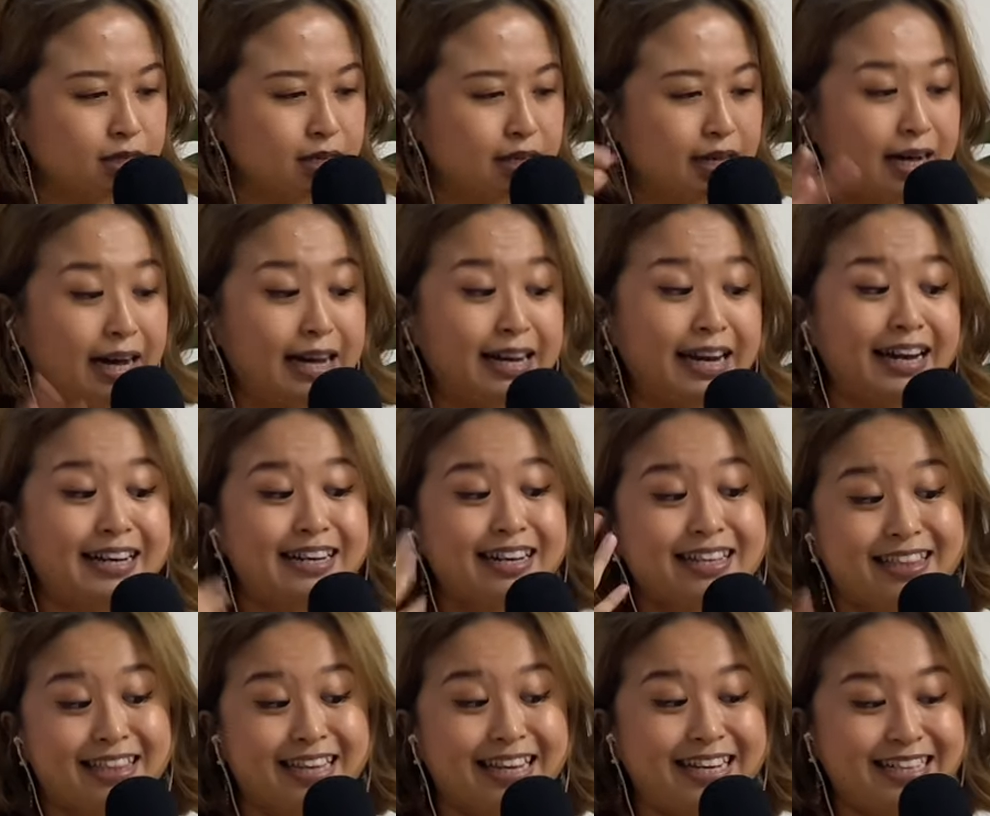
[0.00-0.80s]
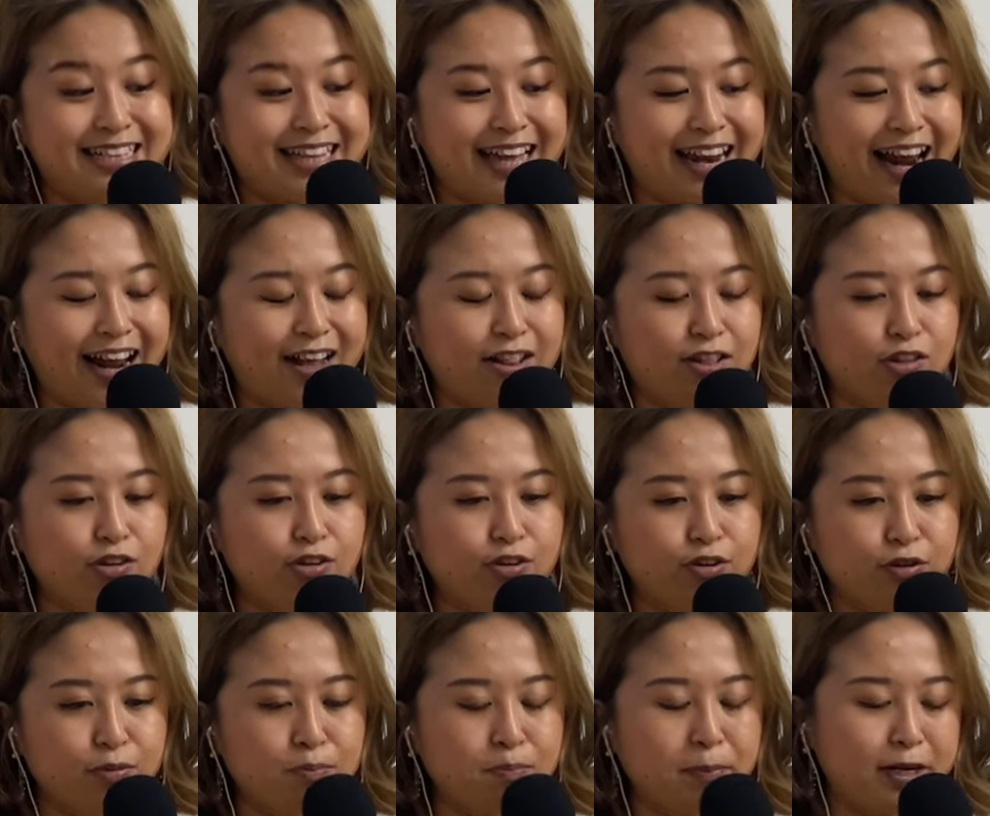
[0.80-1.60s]
Another thing that I
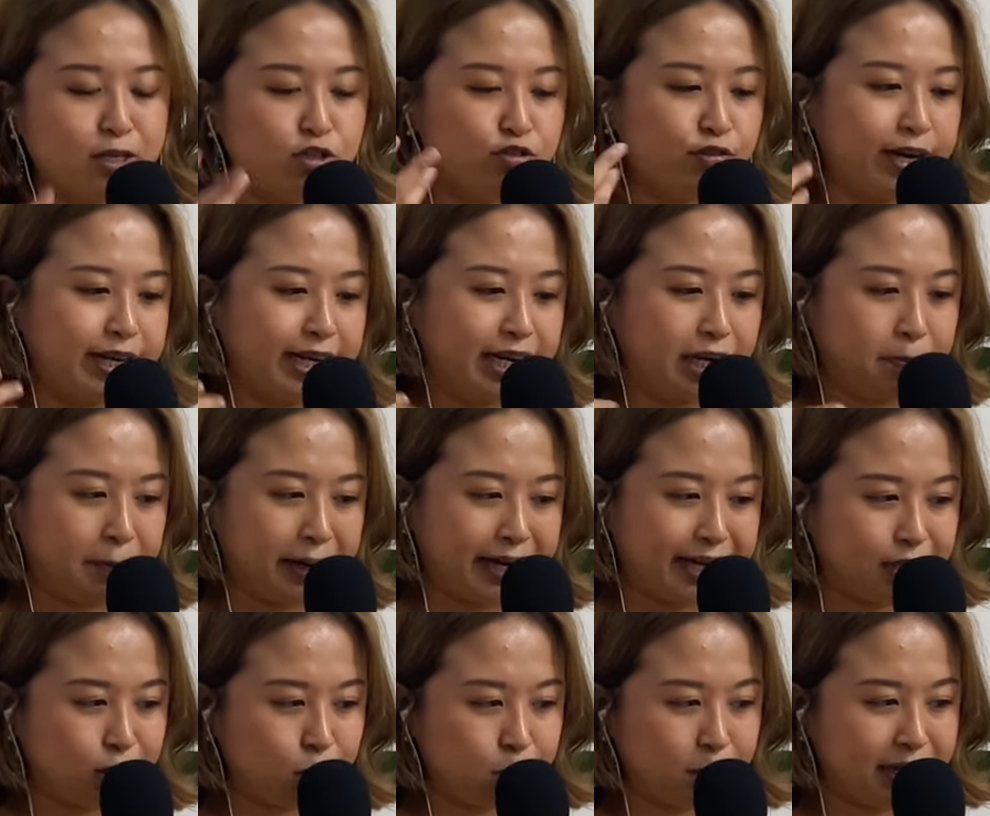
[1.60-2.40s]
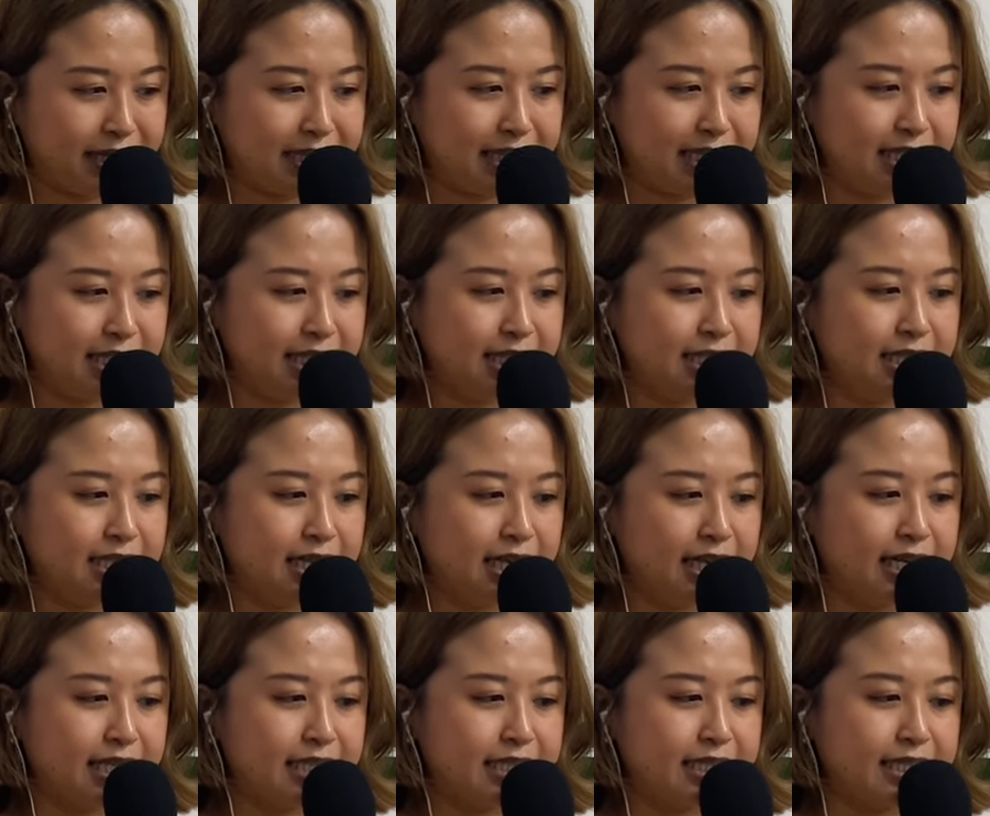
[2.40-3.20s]
learned by tracking my expenses
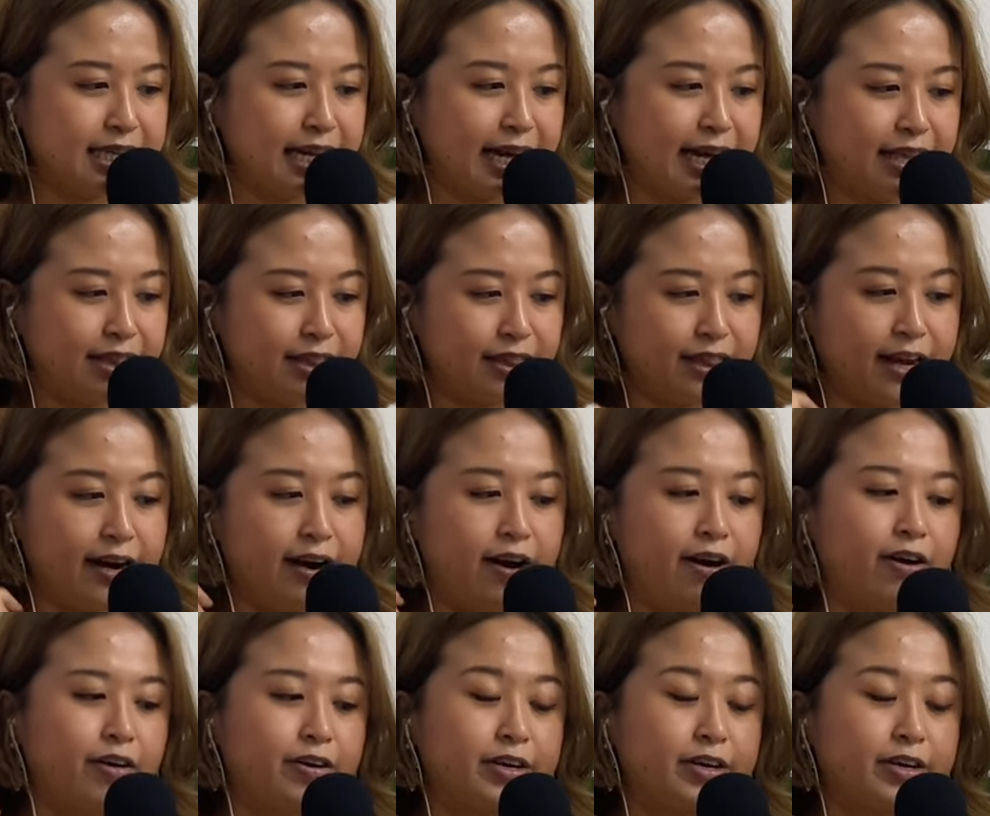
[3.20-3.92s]
is that there are